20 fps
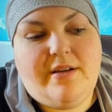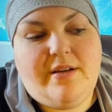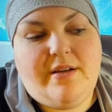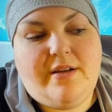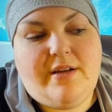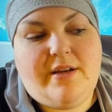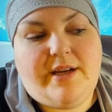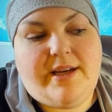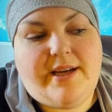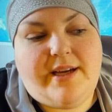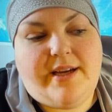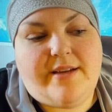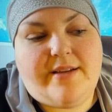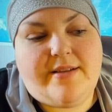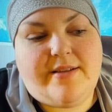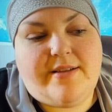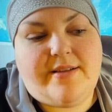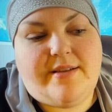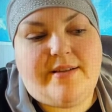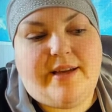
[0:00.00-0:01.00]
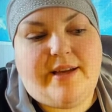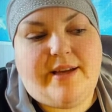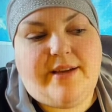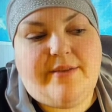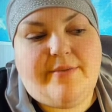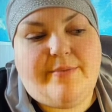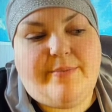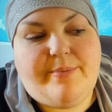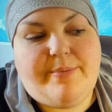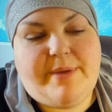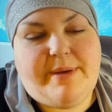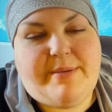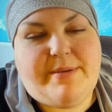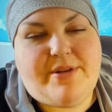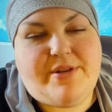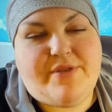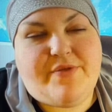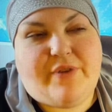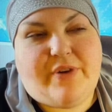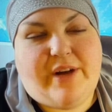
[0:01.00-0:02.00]
I guess, like, maybe
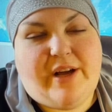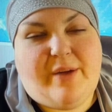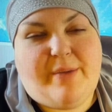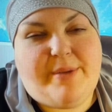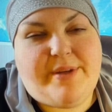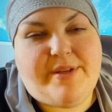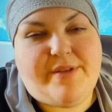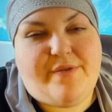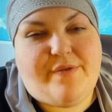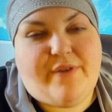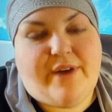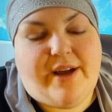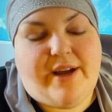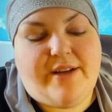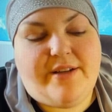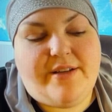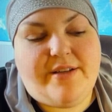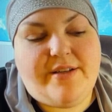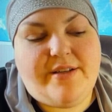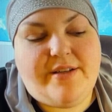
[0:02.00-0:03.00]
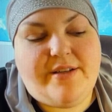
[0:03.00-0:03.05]
just for help as a friend.